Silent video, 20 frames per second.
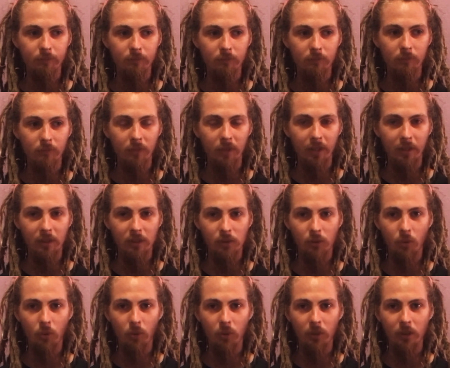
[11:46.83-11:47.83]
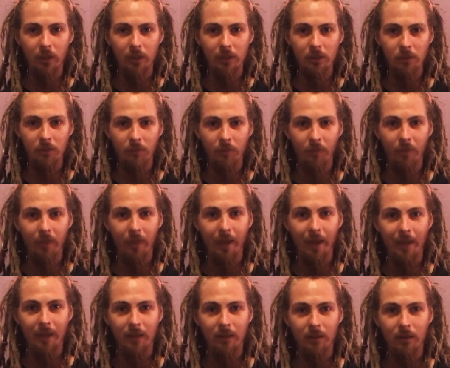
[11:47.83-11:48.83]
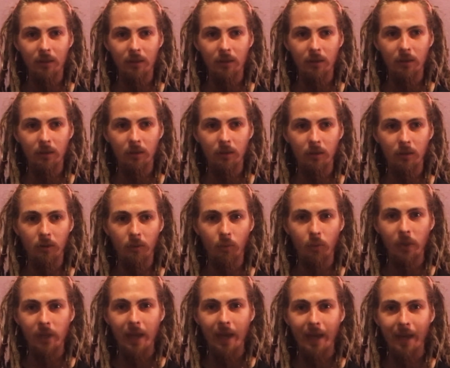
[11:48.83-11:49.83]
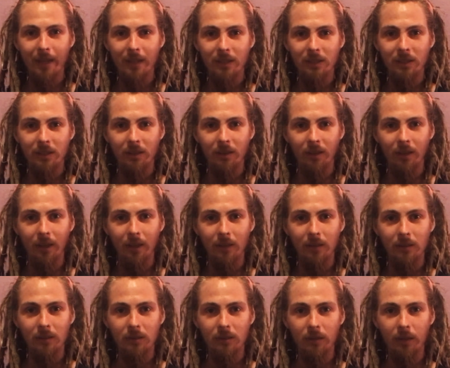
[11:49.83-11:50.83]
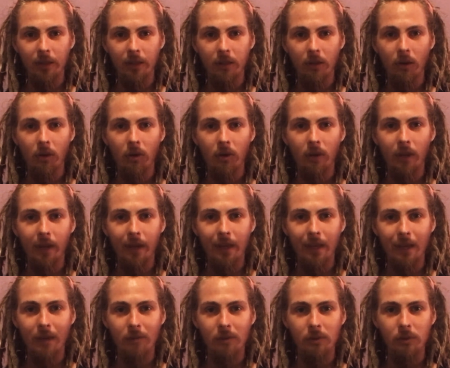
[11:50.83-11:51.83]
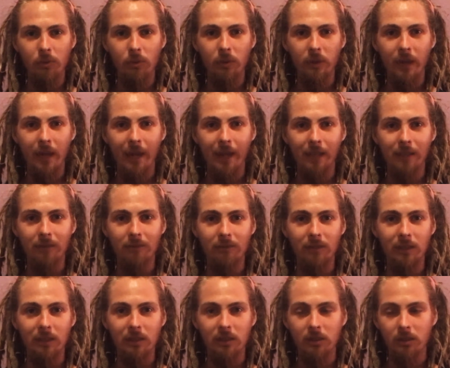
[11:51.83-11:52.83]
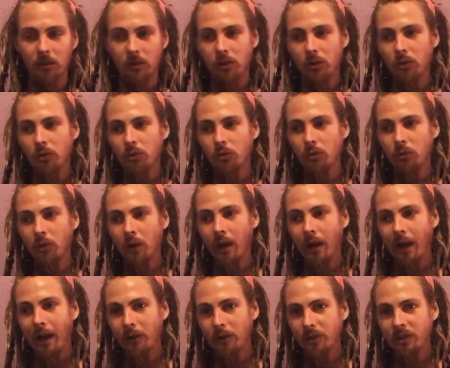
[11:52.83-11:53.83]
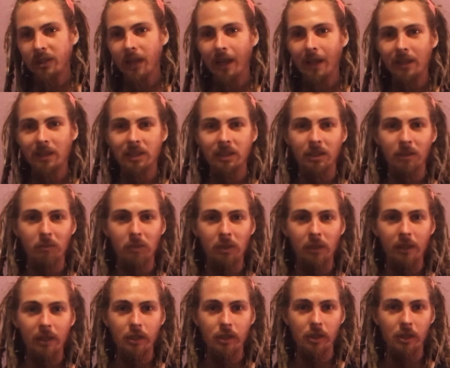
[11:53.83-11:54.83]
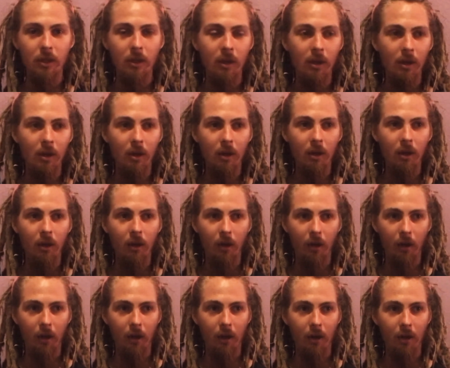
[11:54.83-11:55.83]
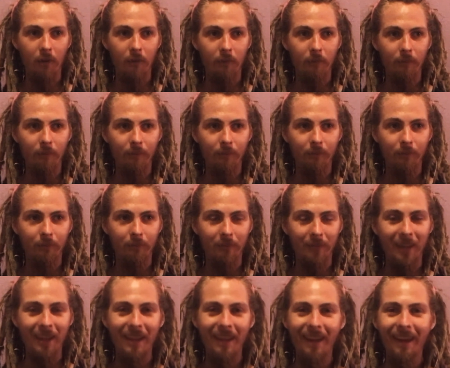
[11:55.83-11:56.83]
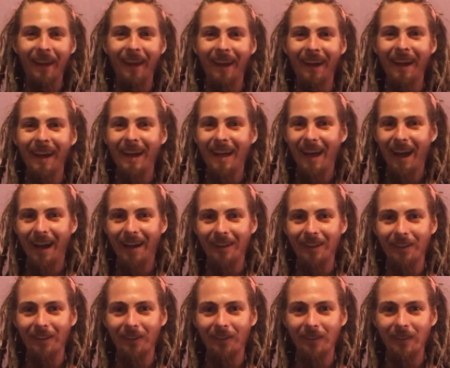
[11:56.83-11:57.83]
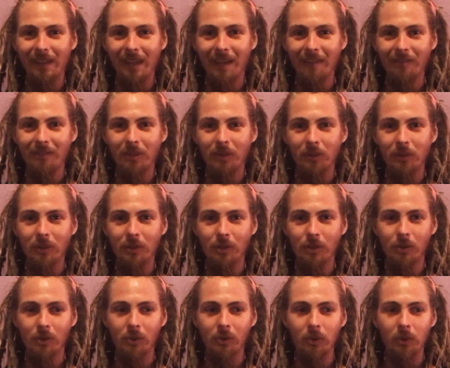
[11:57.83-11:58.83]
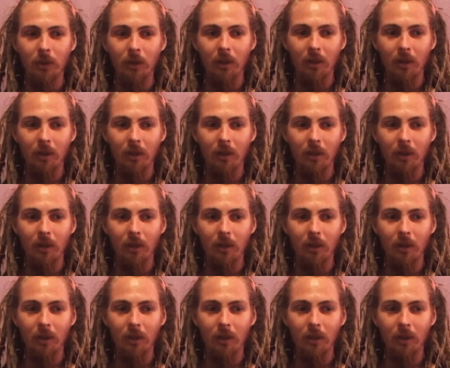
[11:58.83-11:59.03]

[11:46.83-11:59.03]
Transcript: like this organism that reacts to things. Like all I am is reactiveness to outside stimulation. I literally have no control.